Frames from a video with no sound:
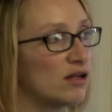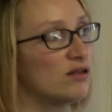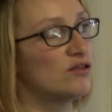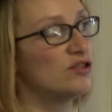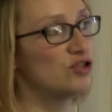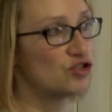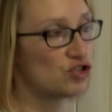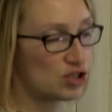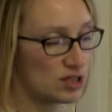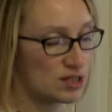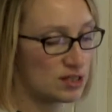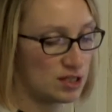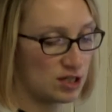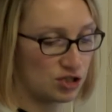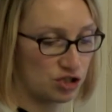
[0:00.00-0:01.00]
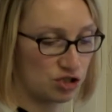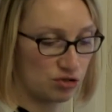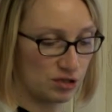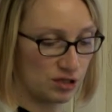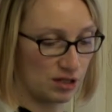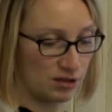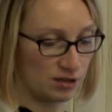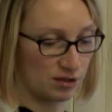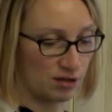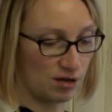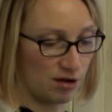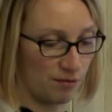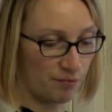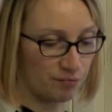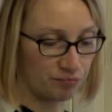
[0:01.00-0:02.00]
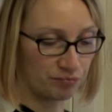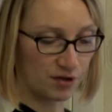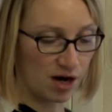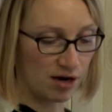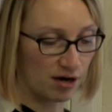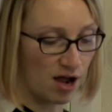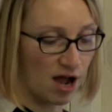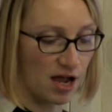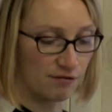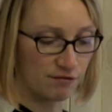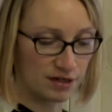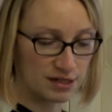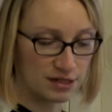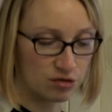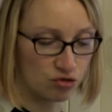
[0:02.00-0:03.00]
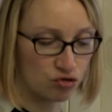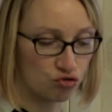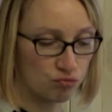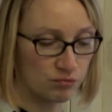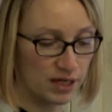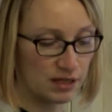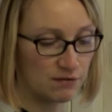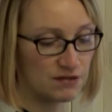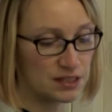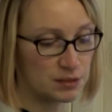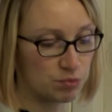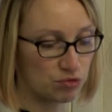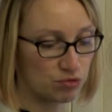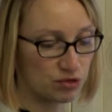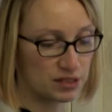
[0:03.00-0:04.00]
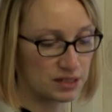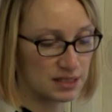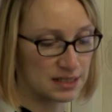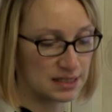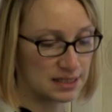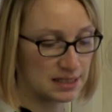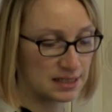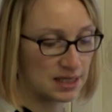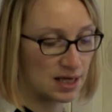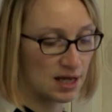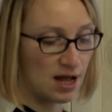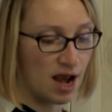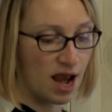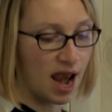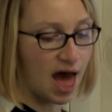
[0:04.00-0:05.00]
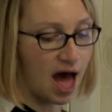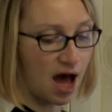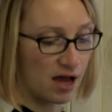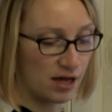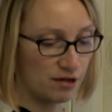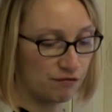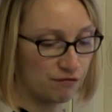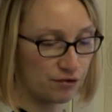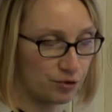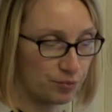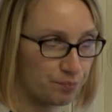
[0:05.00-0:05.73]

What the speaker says: digitization and archival, so to make this process live.